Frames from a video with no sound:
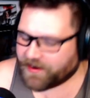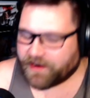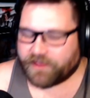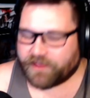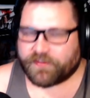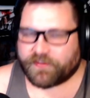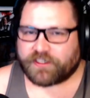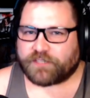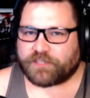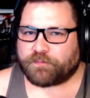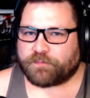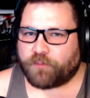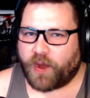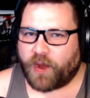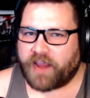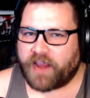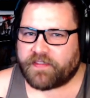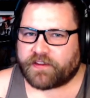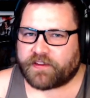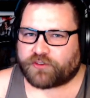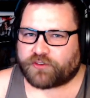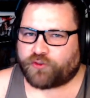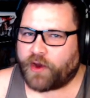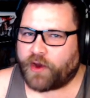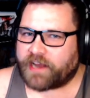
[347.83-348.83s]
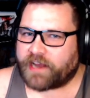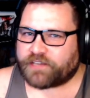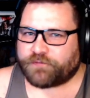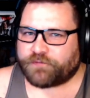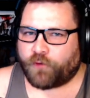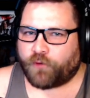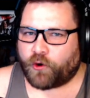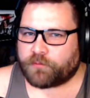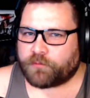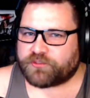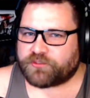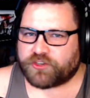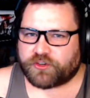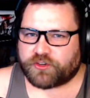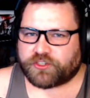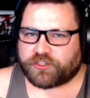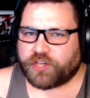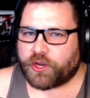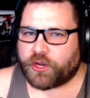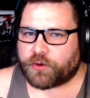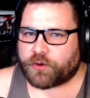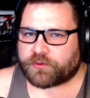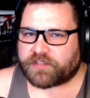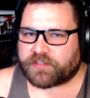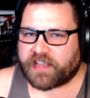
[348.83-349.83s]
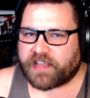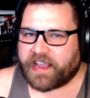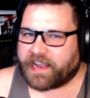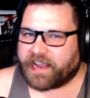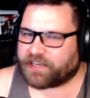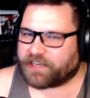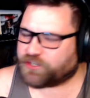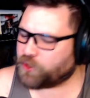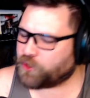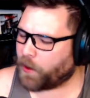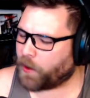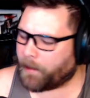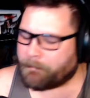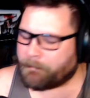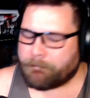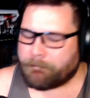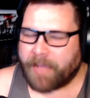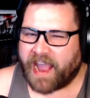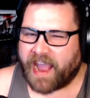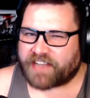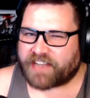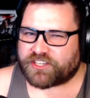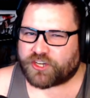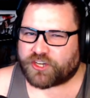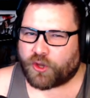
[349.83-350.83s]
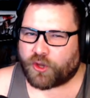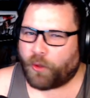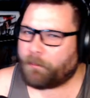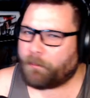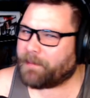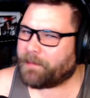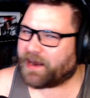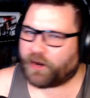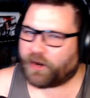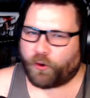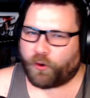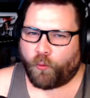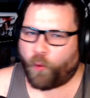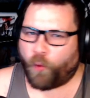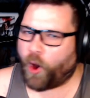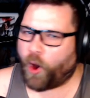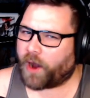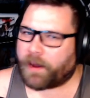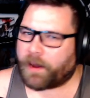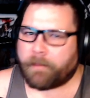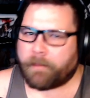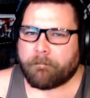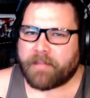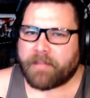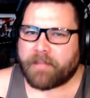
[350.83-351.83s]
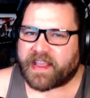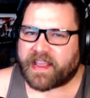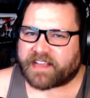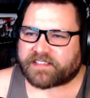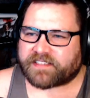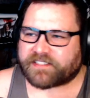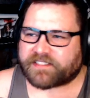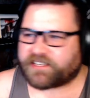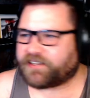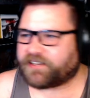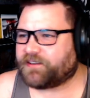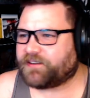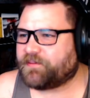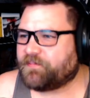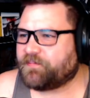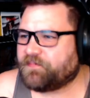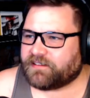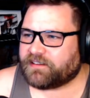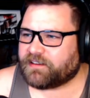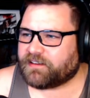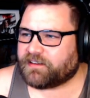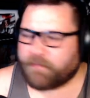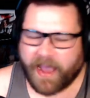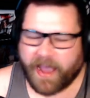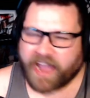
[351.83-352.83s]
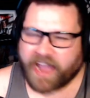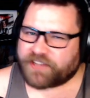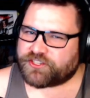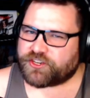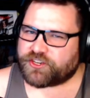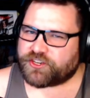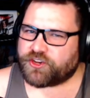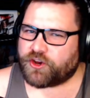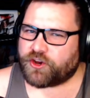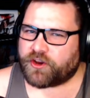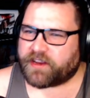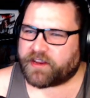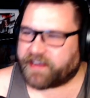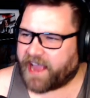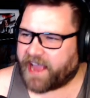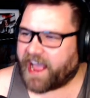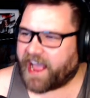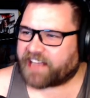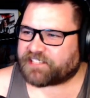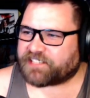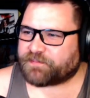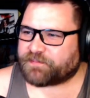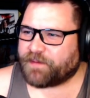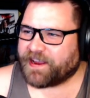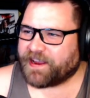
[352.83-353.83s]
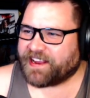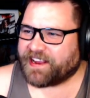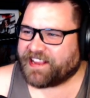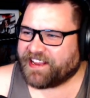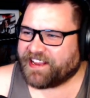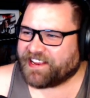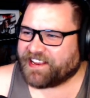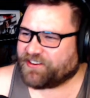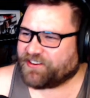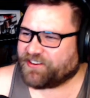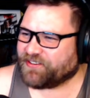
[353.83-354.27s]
the spray that transforms your toots into a magical marijuana mist. Imagine your gas making.